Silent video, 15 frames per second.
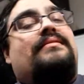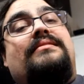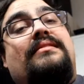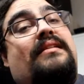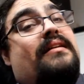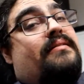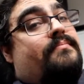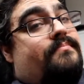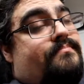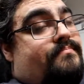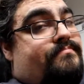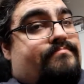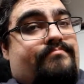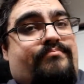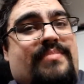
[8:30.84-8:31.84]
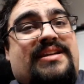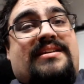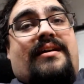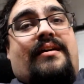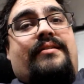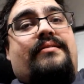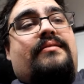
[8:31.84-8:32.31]
to like
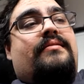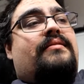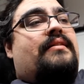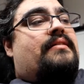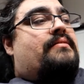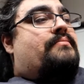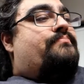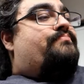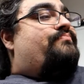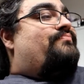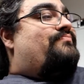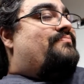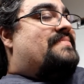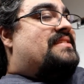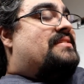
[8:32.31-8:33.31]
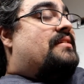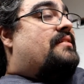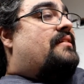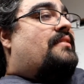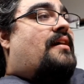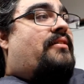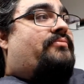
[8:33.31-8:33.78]
Madonna and
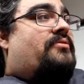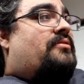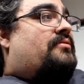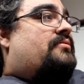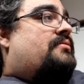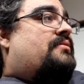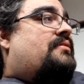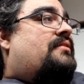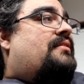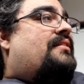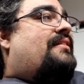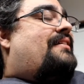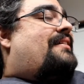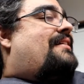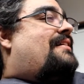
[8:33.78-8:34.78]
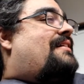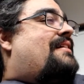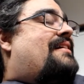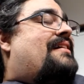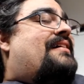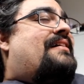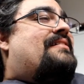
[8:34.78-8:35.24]
Cyndi Lauper
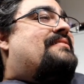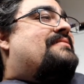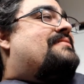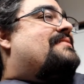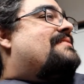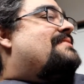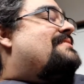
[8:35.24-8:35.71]
and